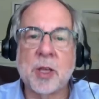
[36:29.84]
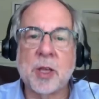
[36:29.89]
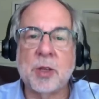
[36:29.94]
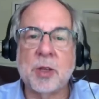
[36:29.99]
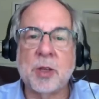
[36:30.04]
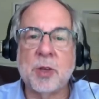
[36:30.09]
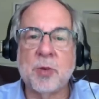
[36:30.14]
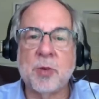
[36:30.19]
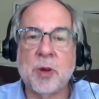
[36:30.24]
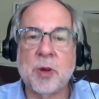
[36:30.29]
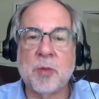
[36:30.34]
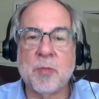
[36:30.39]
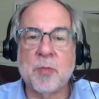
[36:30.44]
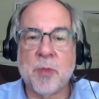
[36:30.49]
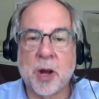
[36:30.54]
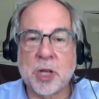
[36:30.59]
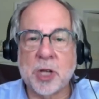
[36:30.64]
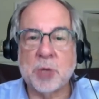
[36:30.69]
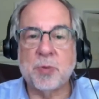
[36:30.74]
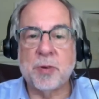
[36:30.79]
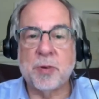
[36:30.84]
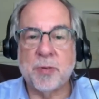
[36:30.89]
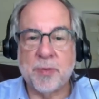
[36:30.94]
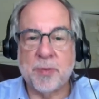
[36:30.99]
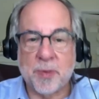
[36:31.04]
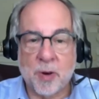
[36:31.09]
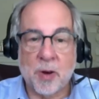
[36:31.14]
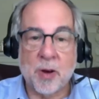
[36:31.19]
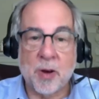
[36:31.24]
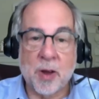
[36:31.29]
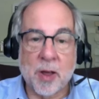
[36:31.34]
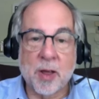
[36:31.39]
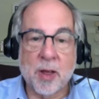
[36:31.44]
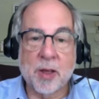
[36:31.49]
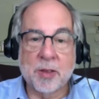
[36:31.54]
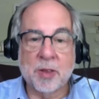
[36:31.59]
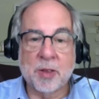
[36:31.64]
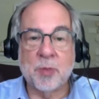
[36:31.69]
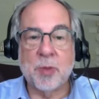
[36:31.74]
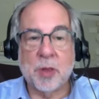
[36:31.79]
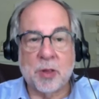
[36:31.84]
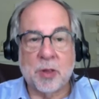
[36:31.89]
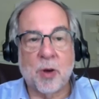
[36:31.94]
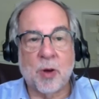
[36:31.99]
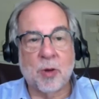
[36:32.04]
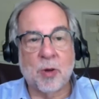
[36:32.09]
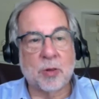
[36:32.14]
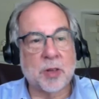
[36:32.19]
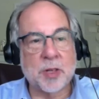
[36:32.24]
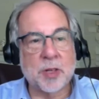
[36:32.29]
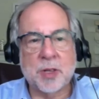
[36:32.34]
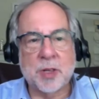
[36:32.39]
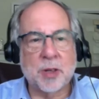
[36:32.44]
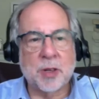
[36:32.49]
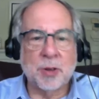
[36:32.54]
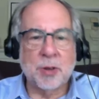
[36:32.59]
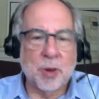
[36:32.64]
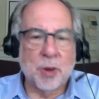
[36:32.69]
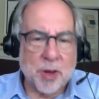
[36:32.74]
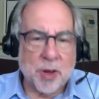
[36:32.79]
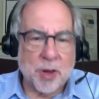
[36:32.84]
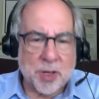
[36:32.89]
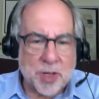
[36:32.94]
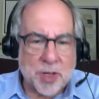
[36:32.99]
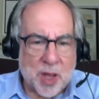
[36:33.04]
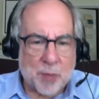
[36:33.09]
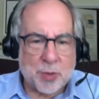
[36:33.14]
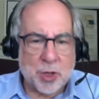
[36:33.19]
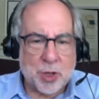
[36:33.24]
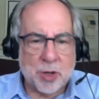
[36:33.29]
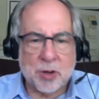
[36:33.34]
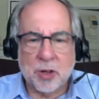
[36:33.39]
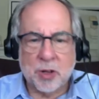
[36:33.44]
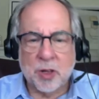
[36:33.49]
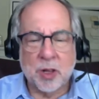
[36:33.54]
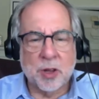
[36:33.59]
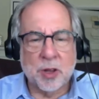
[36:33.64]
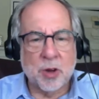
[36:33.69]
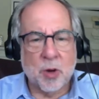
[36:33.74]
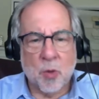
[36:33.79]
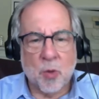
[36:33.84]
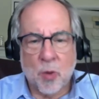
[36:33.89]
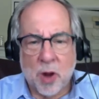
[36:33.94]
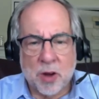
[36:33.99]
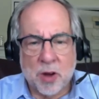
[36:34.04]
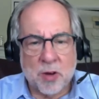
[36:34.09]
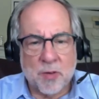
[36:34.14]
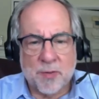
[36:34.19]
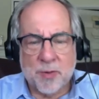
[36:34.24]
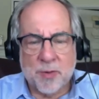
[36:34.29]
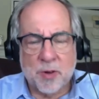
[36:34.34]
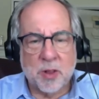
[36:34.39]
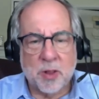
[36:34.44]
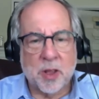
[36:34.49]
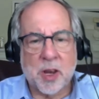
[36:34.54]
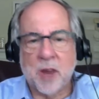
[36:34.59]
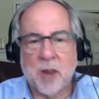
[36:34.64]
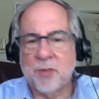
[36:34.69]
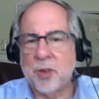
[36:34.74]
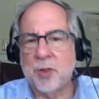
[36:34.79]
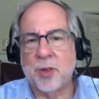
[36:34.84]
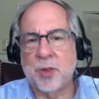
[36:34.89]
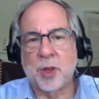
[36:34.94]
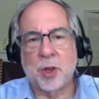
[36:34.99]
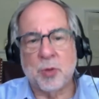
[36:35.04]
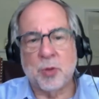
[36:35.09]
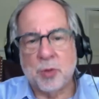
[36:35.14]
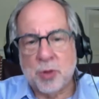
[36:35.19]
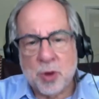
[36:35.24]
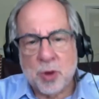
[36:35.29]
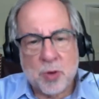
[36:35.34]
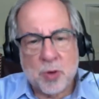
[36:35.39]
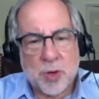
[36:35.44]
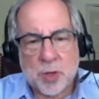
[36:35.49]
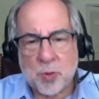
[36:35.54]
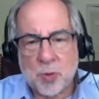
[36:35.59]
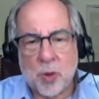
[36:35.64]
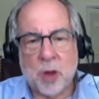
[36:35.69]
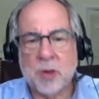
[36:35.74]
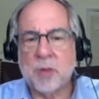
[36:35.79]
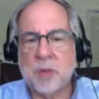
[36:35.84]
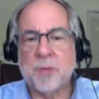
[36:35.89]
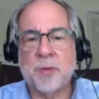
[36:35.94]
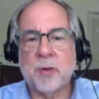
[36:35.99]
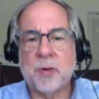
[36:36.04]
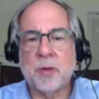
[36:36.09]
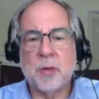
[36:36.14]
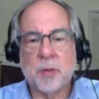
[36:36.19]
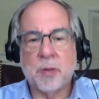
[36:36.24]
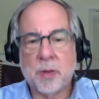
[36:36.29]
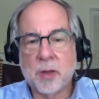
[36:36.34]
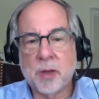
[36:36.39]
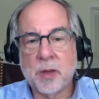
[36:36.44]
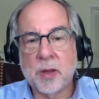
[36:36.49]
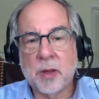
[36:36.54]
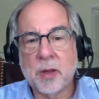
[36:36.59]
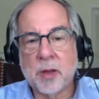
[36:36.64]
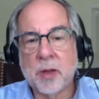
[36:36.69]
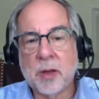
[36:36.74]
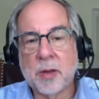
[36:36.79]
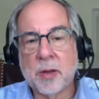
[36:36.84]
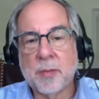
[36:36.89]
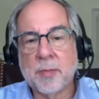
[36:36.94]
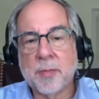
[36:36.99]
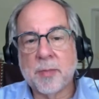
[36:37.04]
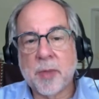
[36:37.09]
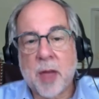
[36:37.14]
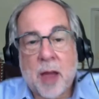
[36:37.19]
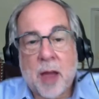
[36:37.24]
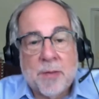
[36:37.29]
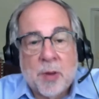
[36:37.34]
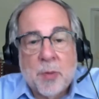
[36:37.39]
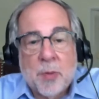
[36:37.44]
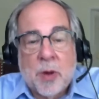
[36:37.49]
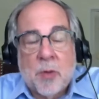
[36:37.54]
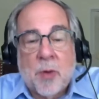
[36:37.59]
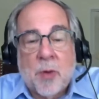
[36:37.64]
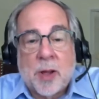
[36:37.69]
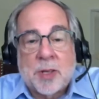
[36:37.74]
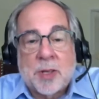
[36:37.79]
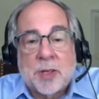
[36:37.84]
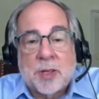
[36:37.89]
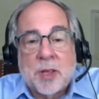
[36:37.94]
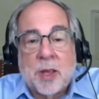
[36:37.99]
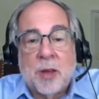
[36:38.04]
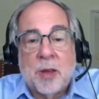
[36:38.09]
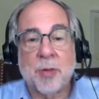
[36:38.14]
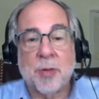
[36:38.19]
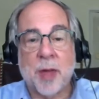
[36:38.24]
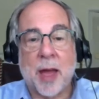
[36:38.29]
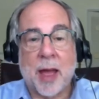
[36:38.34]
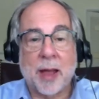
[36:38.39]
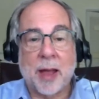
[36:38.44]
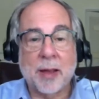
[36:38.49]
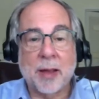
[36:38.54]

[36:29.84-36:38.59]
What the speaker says: You would much prefer to be told, listen, you're exceptional and you're wonderful and everything you do is wonderful. Everyone wants to hear that.